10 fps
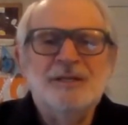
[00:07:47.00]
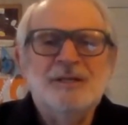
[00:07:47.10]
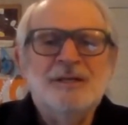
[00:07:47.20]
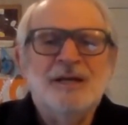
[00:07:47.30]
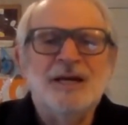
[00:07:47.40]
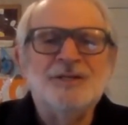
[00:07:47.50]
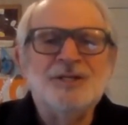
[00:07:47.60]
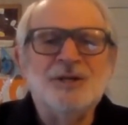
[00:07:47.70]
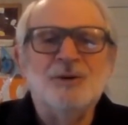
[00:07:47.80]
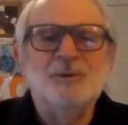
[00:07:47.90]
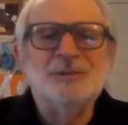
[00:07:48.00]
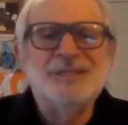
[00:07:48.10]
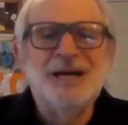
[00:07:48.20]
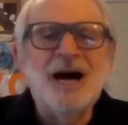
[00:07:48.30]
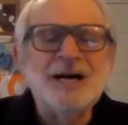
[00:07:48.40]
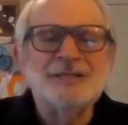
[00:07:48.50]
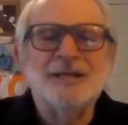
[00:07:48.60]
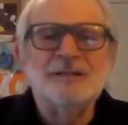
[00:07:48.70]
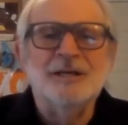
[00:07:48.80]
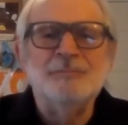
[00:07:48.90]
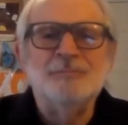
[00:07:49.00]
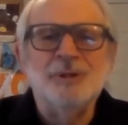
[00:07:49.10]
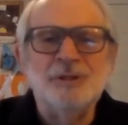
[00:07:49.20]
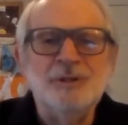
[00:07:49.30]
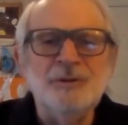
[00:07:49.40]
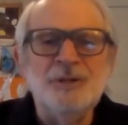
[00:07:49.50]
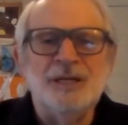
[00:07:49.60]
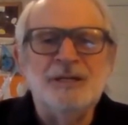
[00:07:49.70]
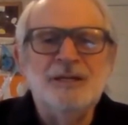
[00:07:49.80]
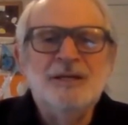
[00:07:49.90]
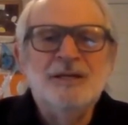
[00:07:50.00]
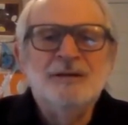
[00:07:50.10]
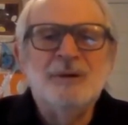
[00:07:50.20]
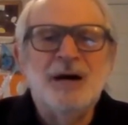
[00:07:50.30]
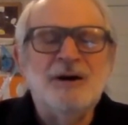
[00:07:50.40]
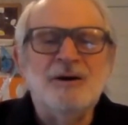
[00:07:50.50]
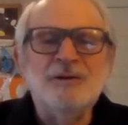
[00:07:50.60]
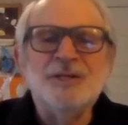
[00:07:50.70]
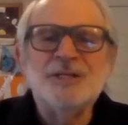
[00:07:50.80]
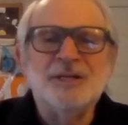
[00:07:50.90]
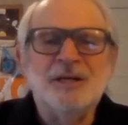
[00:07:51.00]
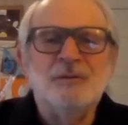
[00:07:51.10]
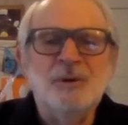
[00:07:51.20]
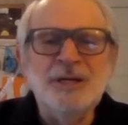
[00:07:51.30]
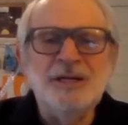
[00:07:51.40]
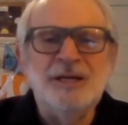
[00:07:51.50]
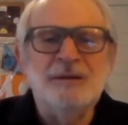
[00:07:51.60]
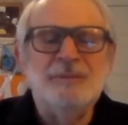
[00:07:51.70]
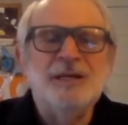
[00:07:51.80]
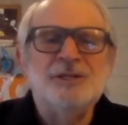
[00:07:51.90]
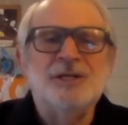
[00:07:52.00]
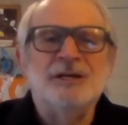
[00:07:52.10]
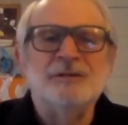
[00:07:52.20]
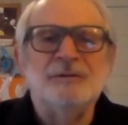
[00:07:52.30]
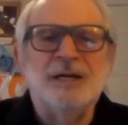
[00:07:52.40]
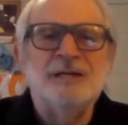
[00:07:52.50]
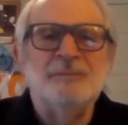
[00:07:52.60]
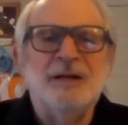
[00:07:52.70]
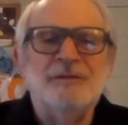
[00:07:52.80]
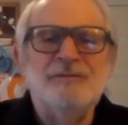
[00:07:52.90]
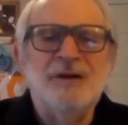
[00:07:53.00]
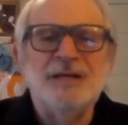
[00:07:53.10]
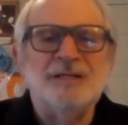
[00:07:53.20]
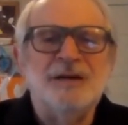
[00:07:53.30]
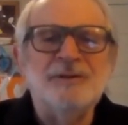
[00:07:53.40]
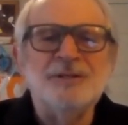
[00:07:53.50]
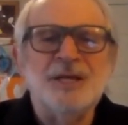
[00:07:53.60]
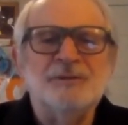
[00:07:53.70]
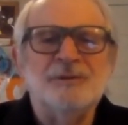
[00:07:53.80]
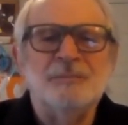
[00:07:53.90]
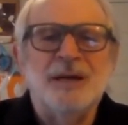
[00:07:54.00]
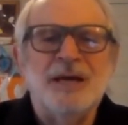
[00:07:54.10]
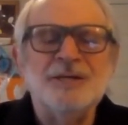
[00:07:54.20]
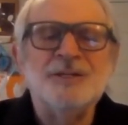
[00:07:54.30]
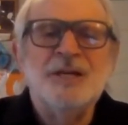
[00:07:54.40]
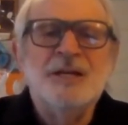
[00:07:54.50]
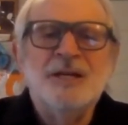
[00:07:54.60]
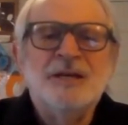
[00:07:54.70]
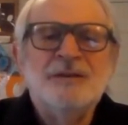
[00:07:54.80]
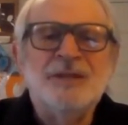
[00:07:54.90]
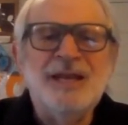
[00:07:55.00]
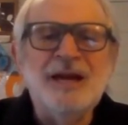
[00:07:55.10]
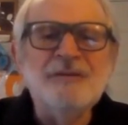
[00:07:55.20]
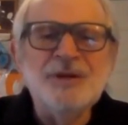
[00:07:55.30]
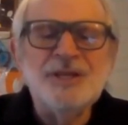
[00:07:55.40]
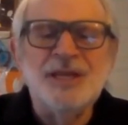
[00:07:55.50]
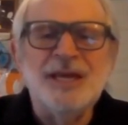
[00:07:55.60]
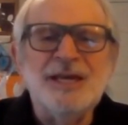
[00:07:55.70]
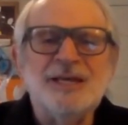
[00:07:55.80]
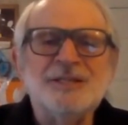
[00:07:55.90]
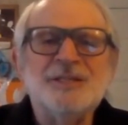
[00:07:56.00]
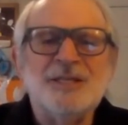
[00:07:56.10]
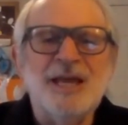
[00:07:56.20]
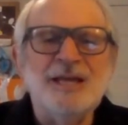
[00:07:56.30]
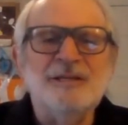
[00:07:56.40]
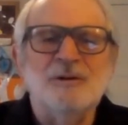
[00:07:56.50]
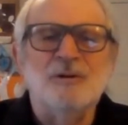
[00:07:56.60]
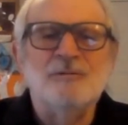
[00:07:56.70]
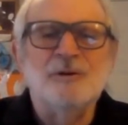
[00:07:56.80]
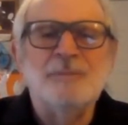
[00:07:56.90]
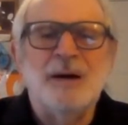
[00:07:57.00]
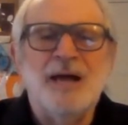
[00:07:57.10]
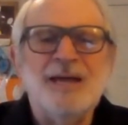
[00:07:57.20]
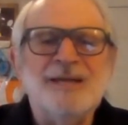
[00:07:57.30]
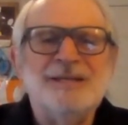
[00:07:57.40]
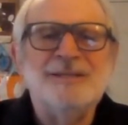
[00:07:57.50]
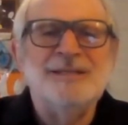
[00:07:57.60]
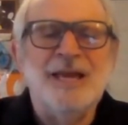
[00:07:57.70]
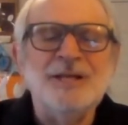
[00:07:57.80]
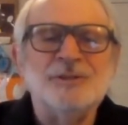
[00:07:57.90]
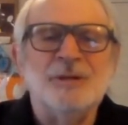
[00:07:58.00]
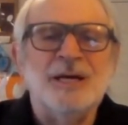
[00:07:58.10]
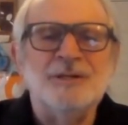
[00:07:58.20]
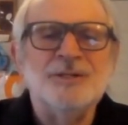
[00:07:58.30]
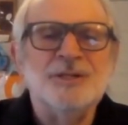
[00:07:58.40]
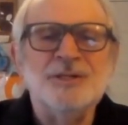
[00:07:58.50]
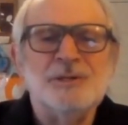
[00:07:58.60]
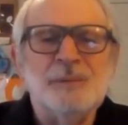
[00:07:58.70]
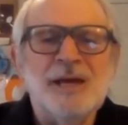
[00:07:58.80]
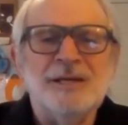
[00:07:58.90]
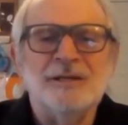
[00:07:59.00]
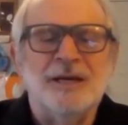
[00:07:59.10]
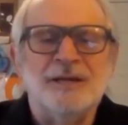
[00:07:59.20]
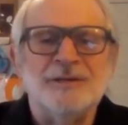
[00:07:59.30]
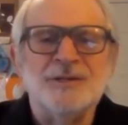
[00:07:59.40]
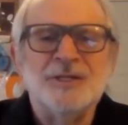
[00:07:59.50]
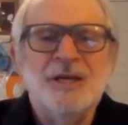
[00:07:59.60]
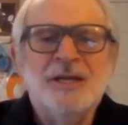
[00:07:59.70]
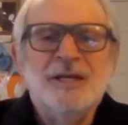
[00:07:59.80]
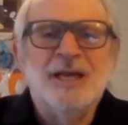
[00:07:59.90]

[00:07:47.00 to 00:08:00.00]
and so toxically polluted by all this liquidity being generated by the Fed and other central banks, that everything gets taken over by day traders and speculators. And